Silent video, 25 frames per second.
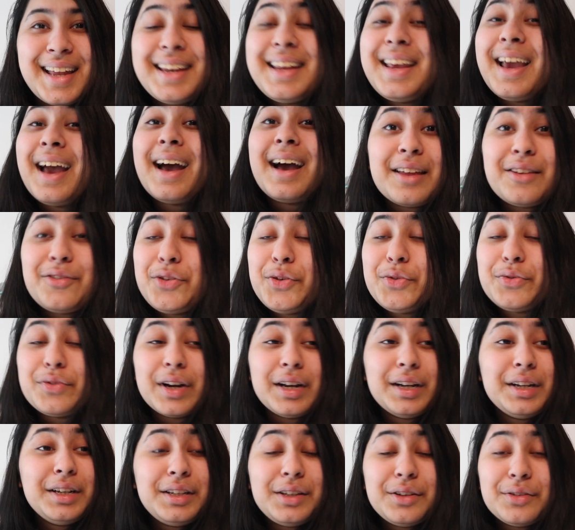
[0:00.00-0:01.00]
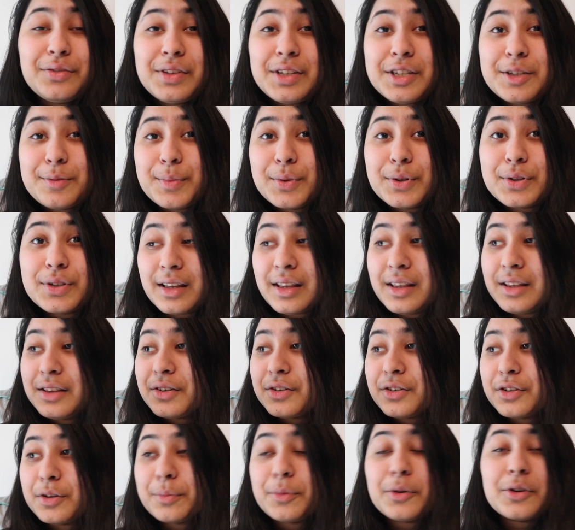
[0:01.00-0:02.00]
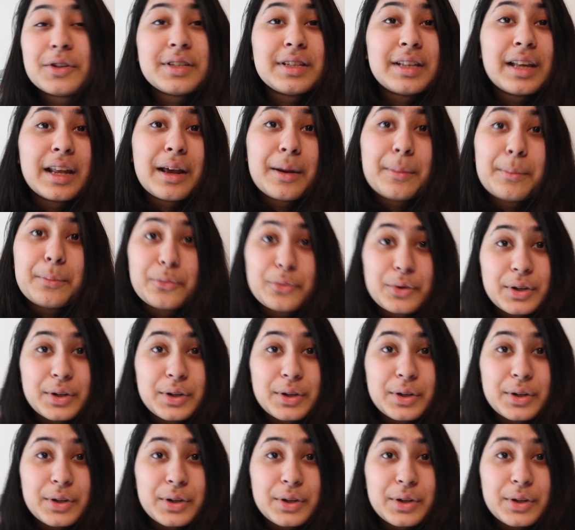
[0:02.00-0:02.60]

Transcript: And yeah, if you read any of these books, either the books that I'm